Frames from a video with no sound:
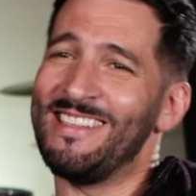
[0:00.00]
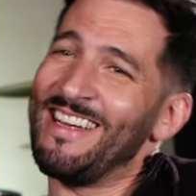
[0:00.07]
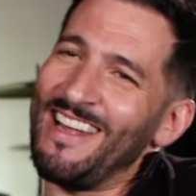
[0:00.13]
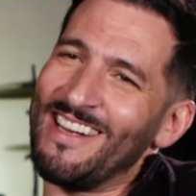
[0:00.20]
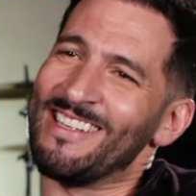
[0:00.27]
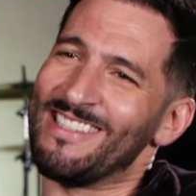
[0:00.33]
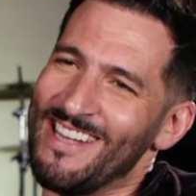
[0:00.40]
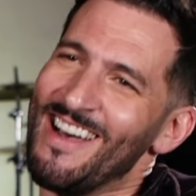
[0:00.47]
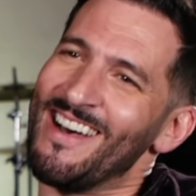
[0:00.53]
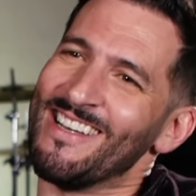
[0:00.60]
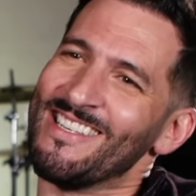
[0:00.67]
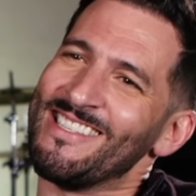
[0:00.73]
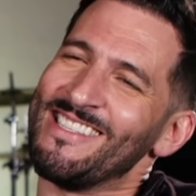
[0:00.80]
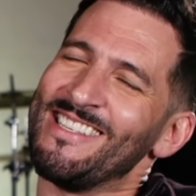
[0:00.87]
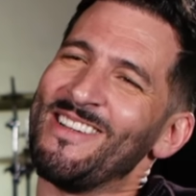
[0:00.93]
kind of
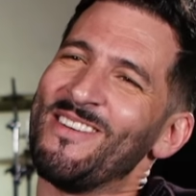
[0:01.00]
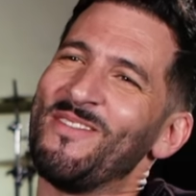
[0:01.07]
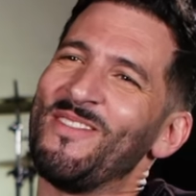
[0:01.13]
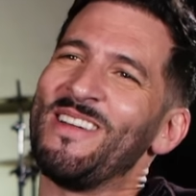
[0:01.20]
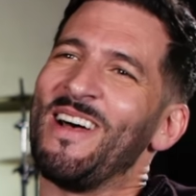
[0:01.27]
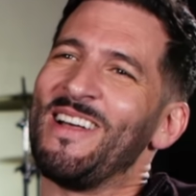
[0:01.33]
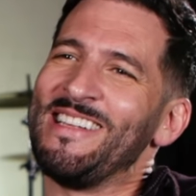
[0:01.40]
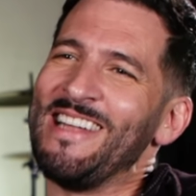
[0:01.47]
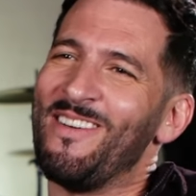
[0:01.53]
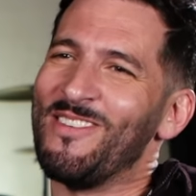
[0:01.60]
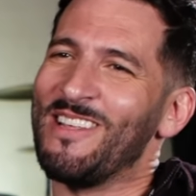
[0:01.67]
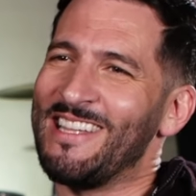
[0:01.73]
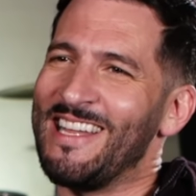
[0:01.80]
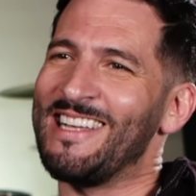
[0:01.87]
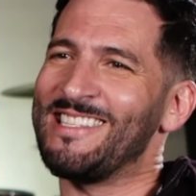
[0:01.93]
does you know but i
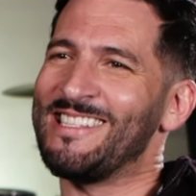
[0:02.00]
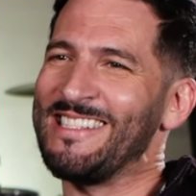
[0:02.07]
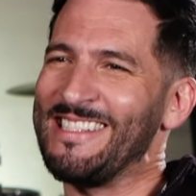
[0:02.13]
nevertheless